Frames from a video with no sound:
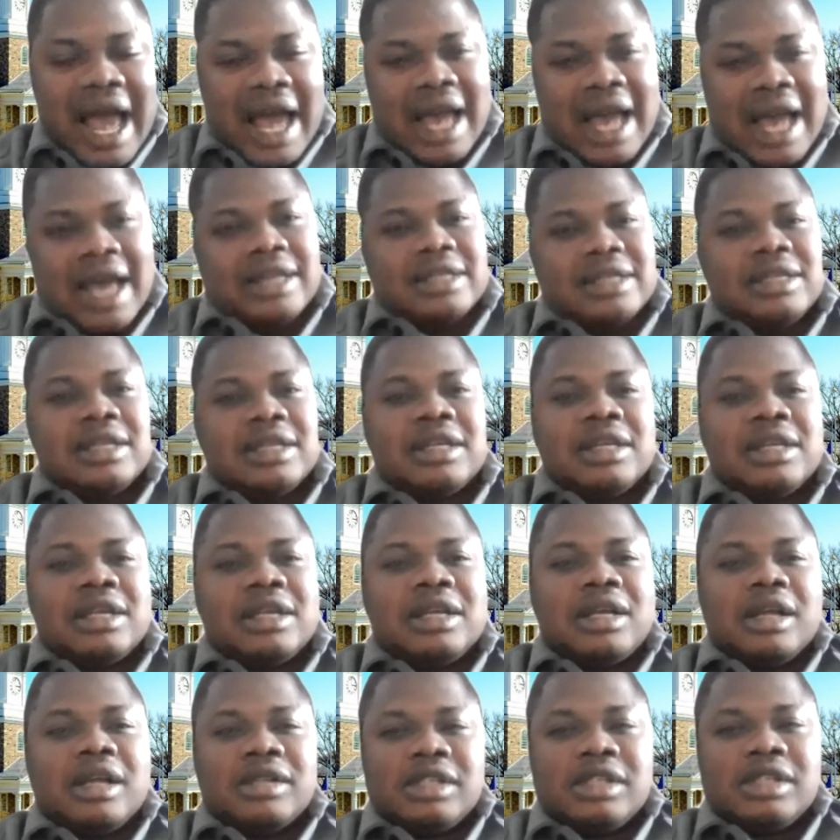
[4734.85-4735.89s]
and
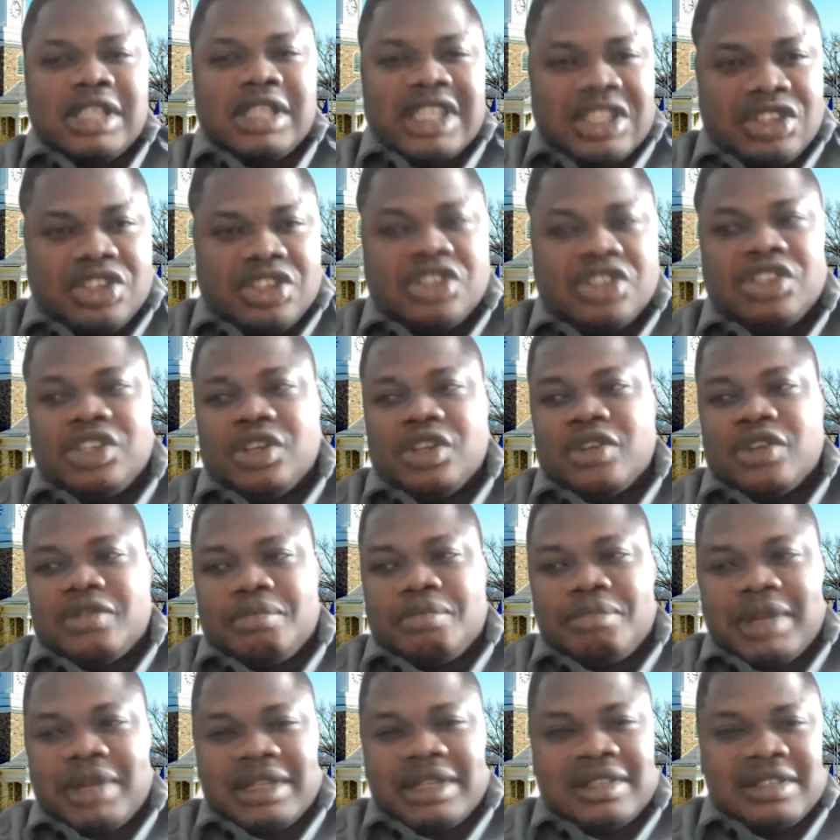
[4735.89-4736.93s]

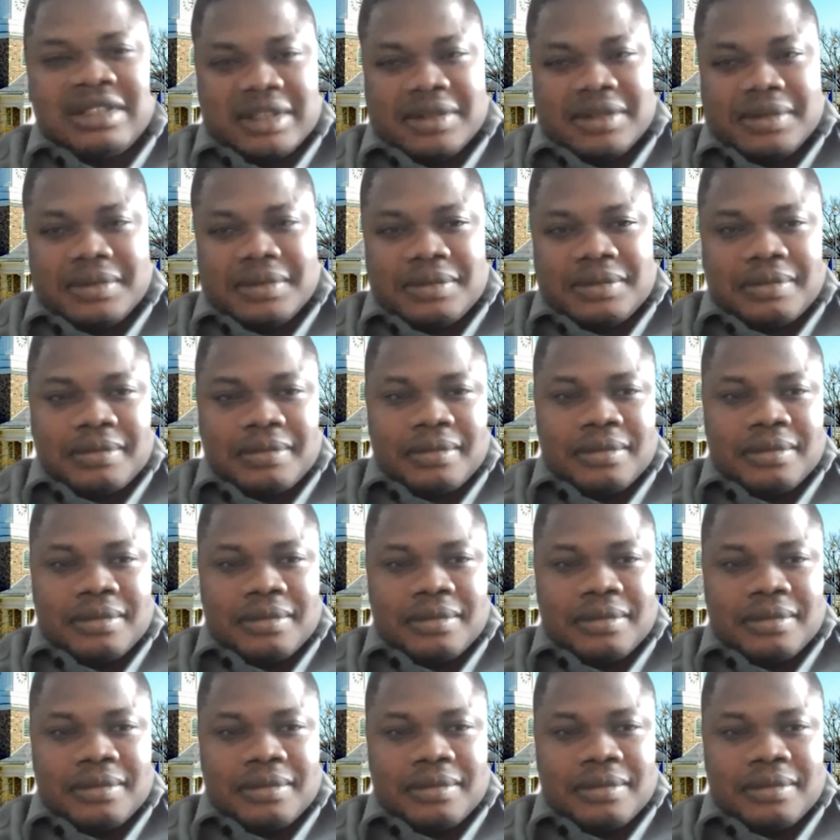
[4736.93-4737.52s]
indigenous medicine.